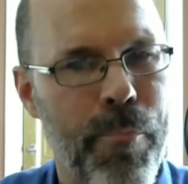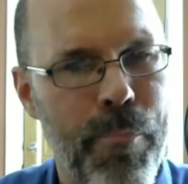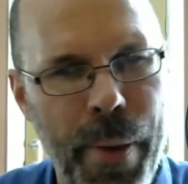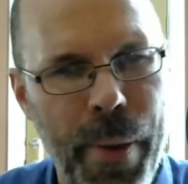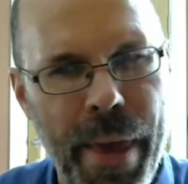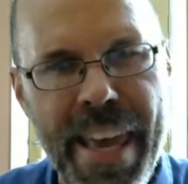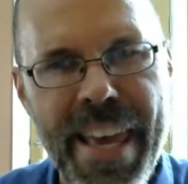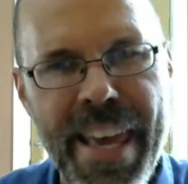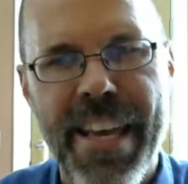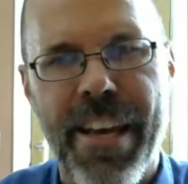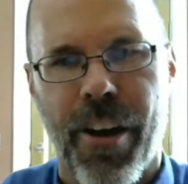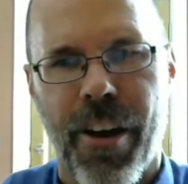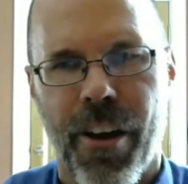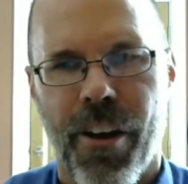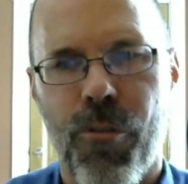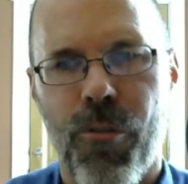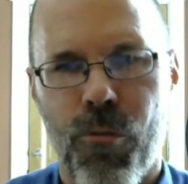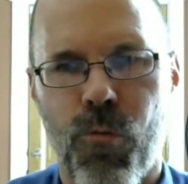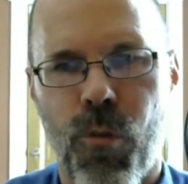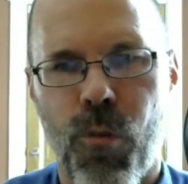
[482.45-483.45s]
peak
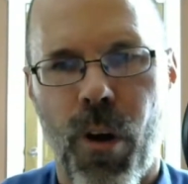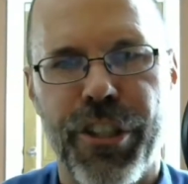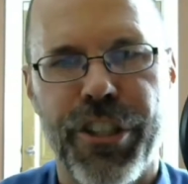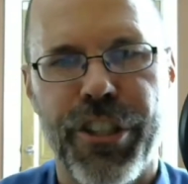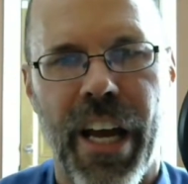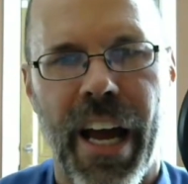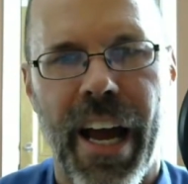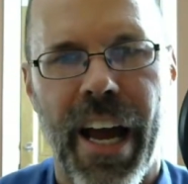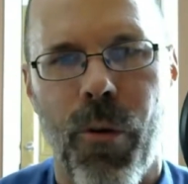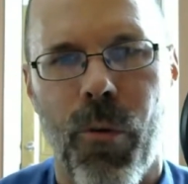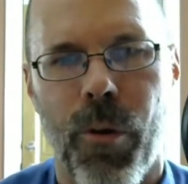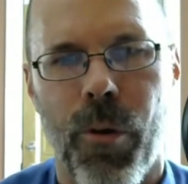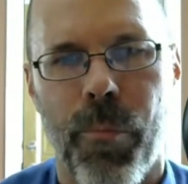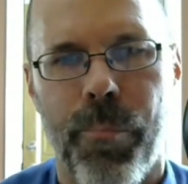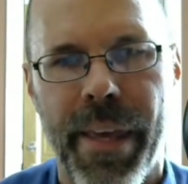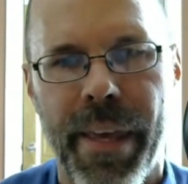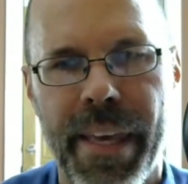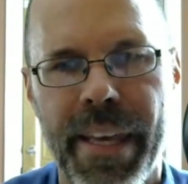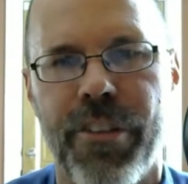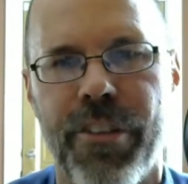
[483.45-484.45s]
rush hour,
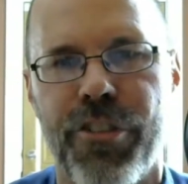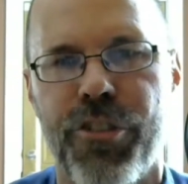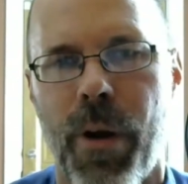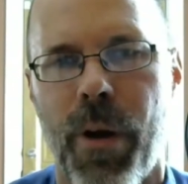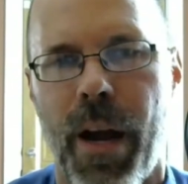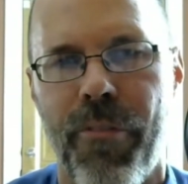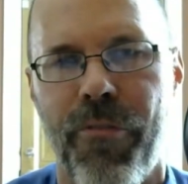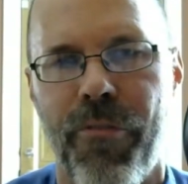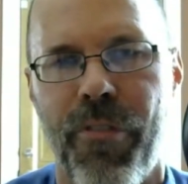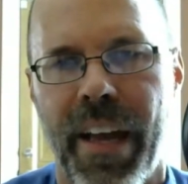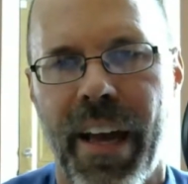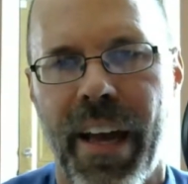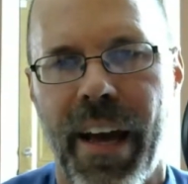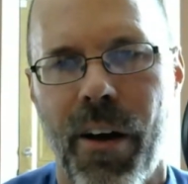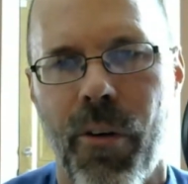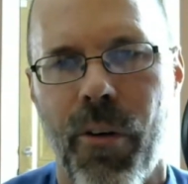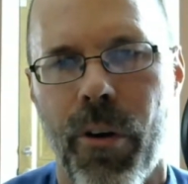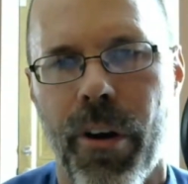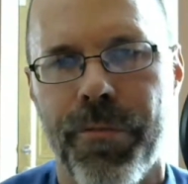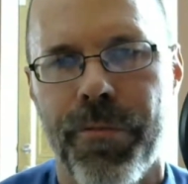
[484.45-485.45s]
peak traffic
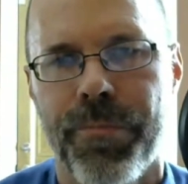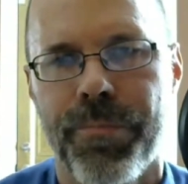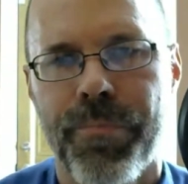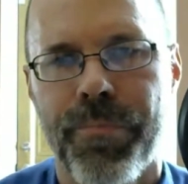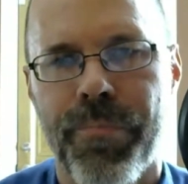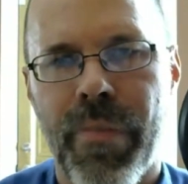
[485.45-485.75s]
hour.